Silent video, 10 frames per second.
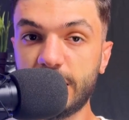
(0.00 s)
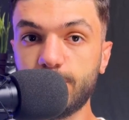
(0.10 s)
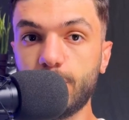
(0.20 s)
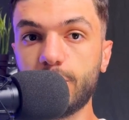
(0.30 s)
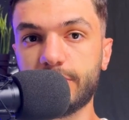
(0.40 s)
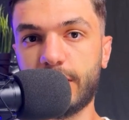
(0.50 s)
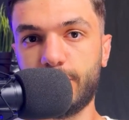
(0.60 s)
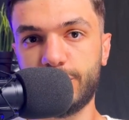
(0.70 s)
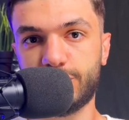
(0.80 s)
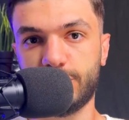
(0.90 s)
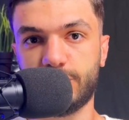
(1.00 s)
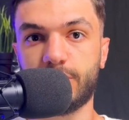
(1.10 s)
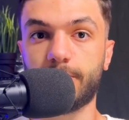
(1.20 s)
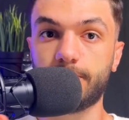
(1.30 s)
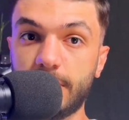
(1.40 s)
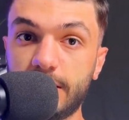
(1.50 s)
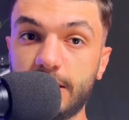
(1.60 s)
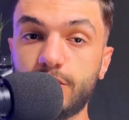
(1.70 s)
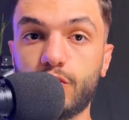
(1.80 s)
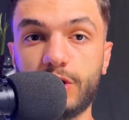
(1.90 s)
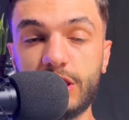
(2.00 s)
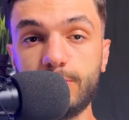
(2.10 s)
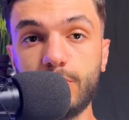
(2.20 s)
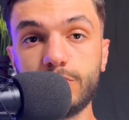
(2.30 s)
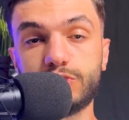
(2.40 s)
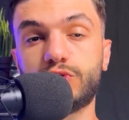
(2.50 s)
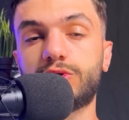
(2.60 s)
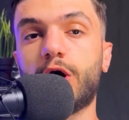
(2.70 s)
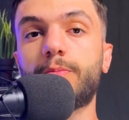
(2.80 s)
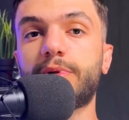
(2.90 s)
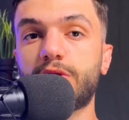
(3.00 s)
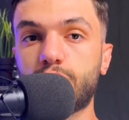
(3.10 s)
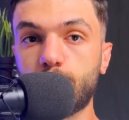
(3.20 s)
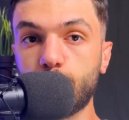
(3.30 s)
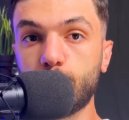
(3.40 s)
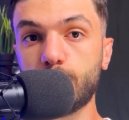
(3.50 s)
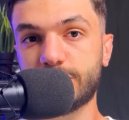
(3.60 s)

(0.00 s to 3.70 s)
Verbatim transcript: email narration, meaning your emails should not be too